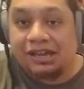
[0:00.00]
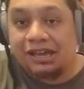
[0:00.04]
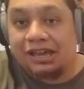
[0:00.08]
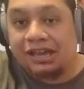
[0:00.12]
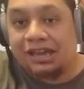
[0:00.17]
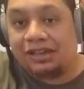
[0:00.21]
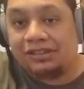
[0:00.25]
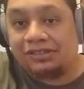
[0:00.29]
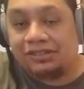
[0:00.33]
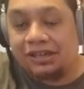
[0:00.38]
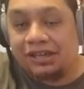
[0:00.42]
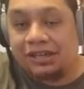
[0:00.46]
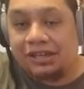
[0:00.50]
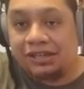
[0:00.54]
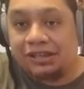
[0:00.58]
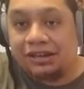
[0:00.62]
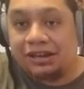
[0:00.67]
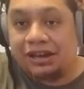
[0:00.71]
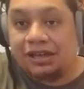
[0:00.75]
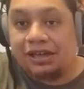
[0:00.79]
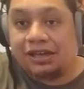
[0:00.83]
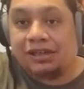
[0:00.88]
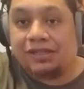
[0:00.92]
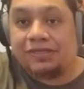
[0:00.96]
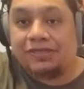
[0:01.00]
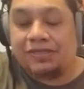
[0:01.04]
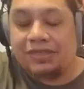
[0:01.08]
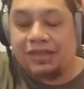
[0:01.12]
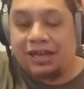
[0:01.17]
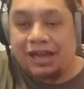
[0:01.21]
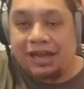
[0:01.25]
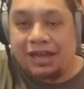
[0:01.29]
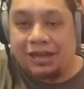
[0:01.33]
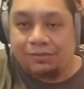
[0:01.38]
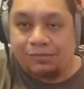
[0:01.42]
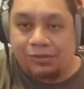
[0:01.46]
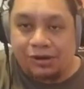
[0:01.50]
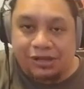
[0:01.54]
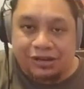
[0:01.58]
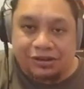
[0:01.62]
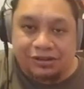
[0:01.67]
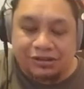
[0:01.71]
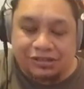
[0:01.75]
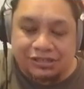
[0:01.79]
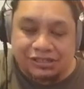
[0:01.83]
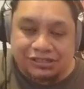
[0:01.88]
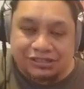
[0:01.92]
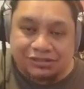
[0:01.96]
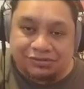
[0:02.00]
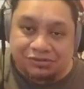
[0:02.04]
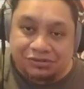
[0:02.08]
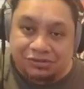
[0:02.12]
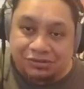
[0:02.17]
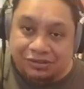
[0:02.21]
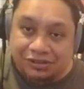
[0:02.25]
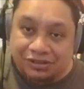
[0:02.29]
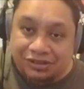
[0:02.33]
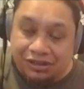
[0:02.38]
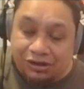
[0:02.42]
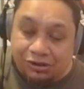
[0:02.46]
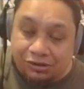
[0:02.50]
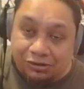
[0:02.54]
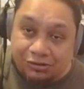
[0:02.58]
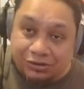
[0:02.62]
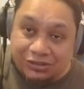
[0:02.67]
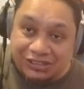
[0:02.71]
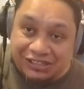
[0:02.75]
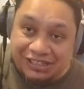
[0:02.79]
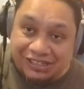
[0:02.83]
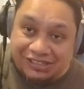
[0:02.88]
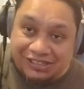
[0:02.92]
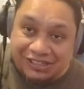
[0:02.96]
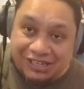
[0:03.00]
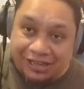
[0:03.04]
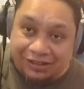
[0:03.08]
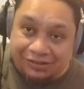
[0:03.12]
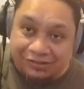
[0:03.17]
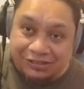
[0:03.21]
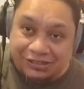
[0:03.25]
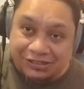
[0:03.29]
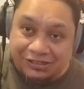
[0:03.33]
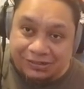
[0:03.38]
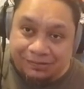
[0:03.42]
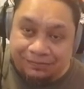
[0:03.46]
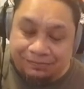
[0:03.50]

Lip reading: And then the A minor is for the whole 6 counts.